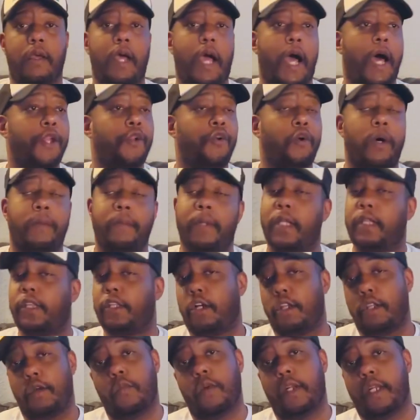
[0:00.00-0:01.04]
I know I'm not the
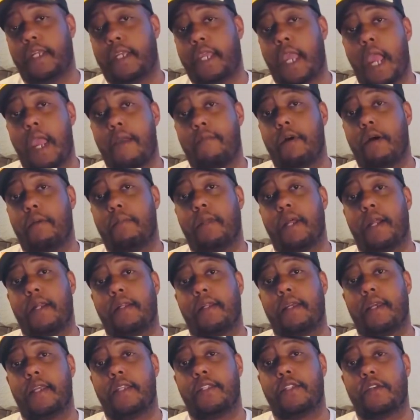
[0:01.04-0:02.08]
only one that came up like that.